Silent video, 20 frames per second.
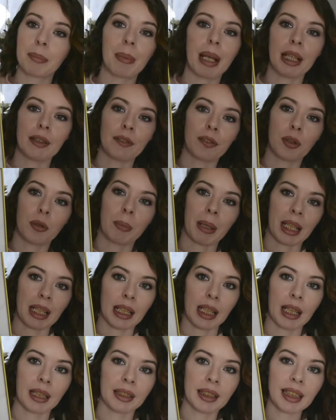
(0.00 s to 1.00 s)
made for
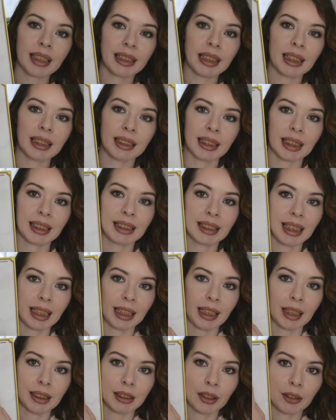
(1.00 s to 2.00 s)
me and this is a
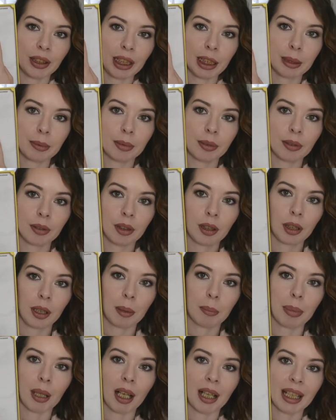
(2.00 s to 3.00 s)
sticker, so this
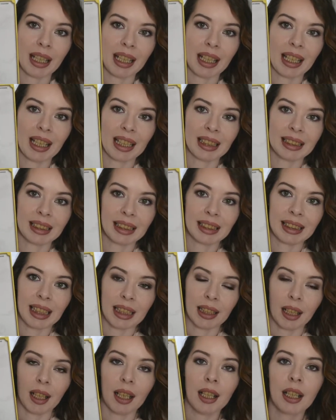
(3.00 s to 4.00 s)
part here is a
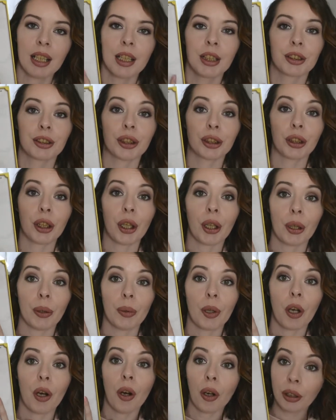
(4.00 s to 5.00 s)
sticker to
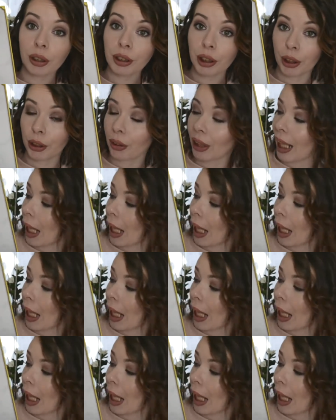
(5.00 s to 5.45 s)
go onto your